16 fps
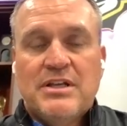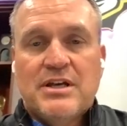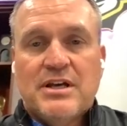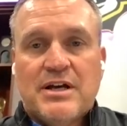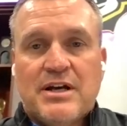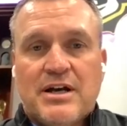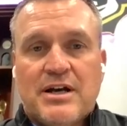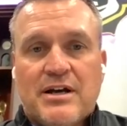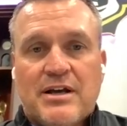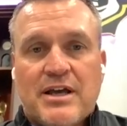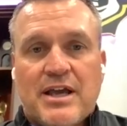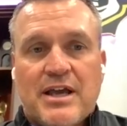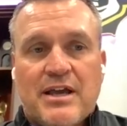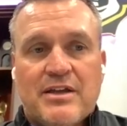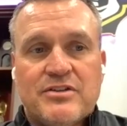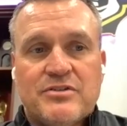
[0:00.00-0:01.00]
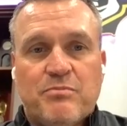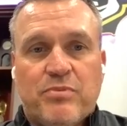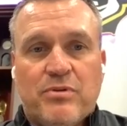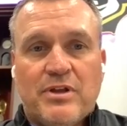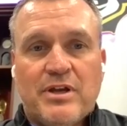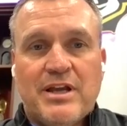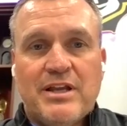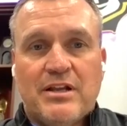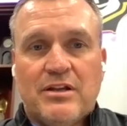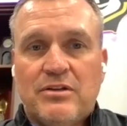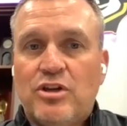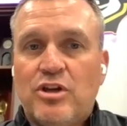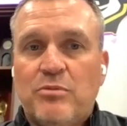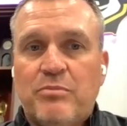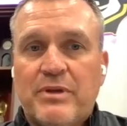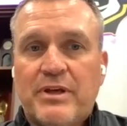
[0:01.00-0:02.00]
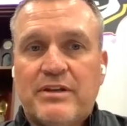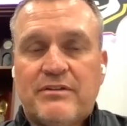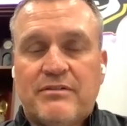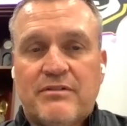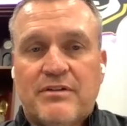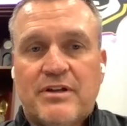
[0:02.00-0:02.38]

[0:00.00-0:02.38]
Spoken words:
has played a little bit,